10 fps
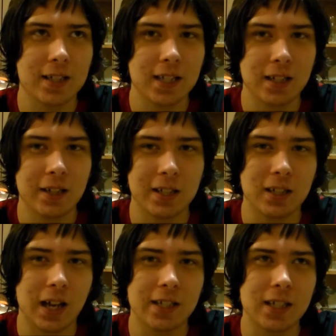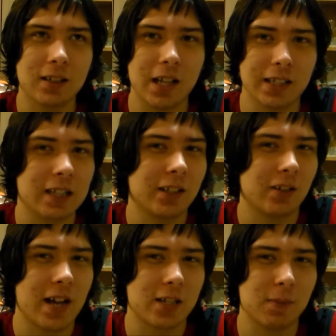did like that little
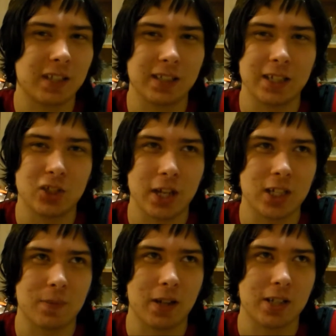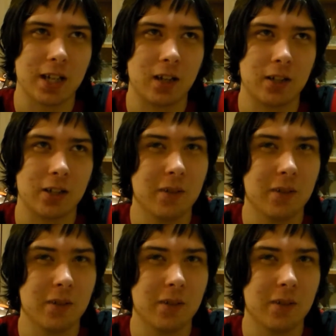aspect that they changed about his character.